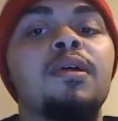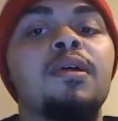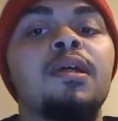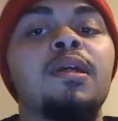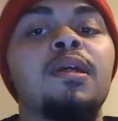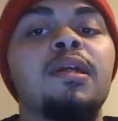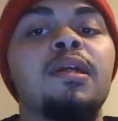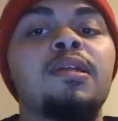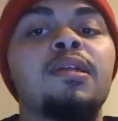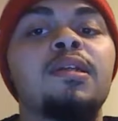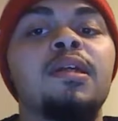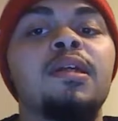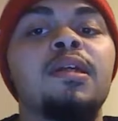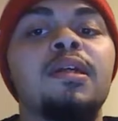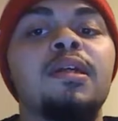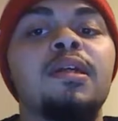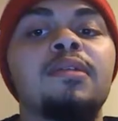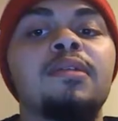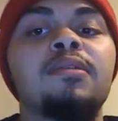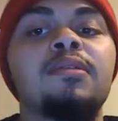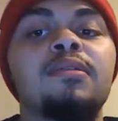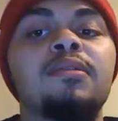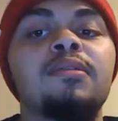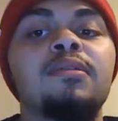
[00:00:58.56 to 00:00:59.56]
I think
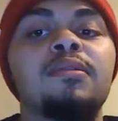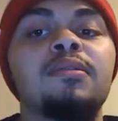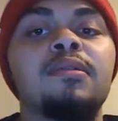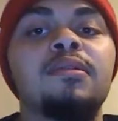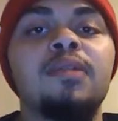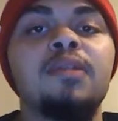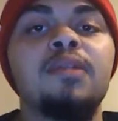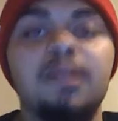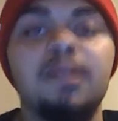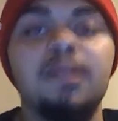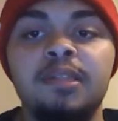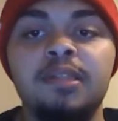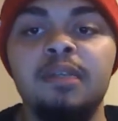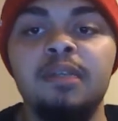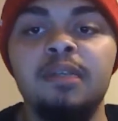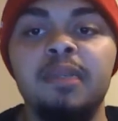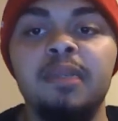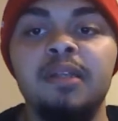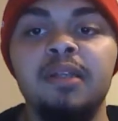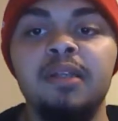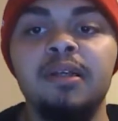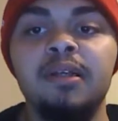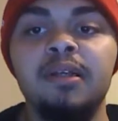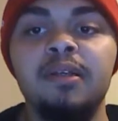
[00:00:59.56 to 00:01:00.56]
tonight's tonight's gonna
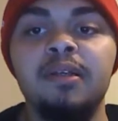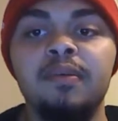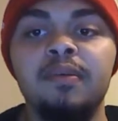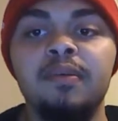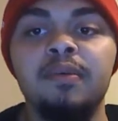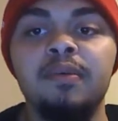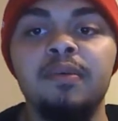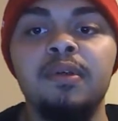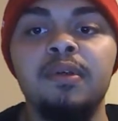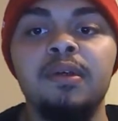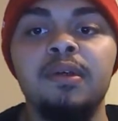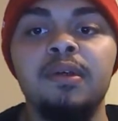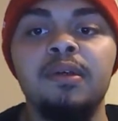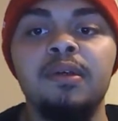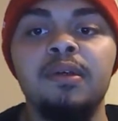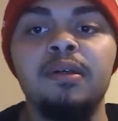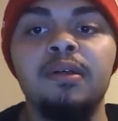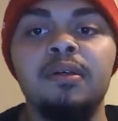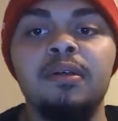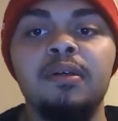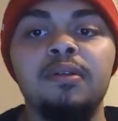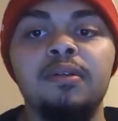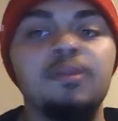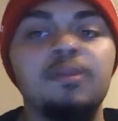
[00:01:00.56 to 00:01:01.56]
be the night when
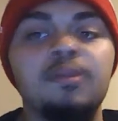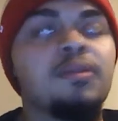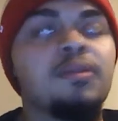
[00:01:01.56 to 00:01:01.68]
uh